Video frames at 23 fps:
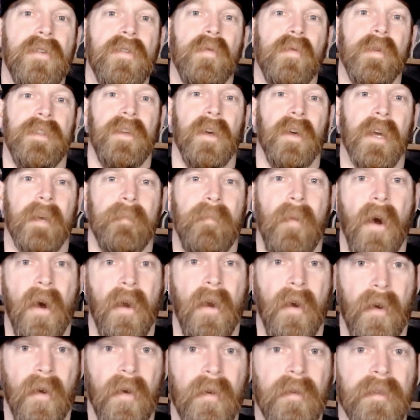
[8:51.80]
we took it upon
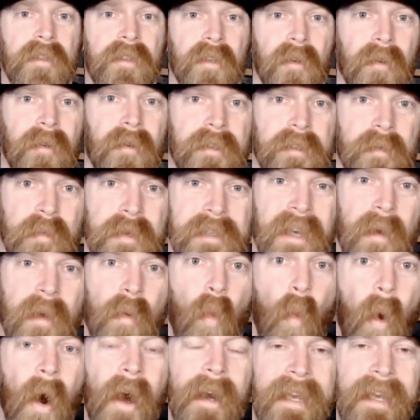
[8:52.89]
our own shoulders and we
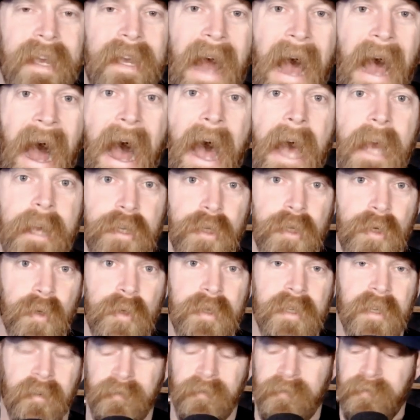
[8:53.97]
said, what can I do
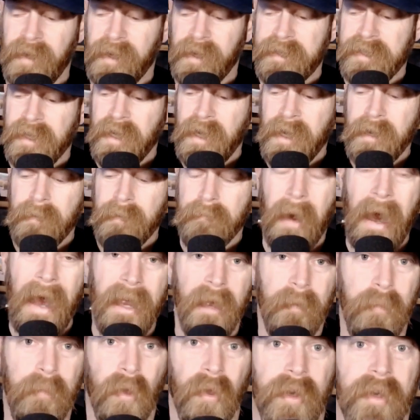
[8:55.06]
to fix my
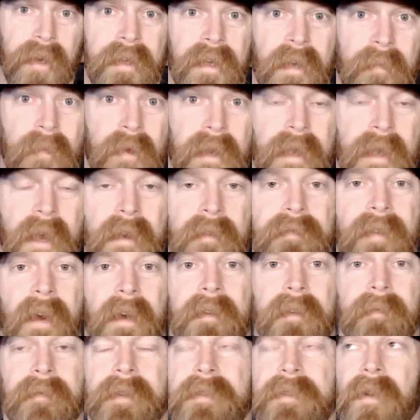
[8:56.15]
ability to communicate
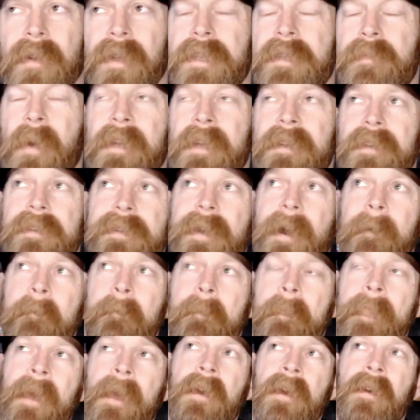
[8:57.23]
effectively? So let's break this down.
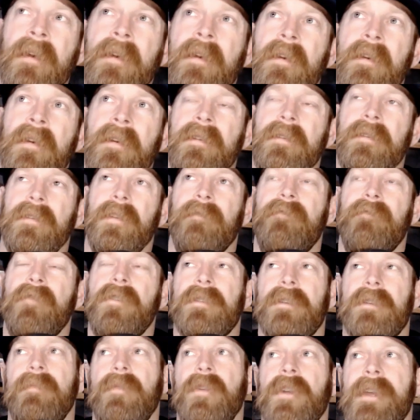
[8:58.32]
The
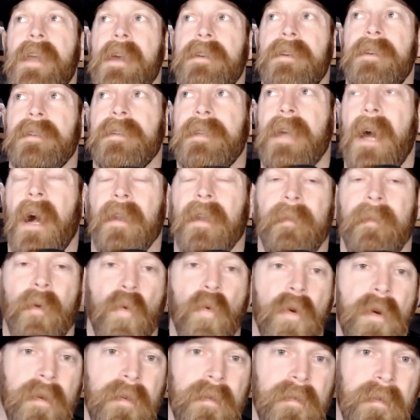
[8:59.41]
first communication style, number
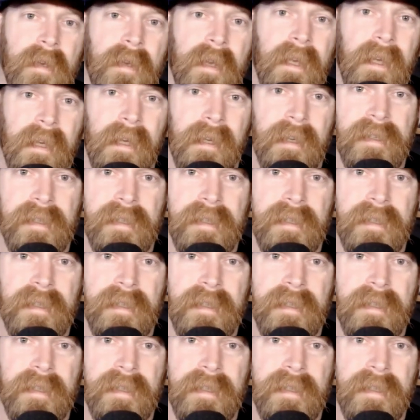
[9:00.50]
one, is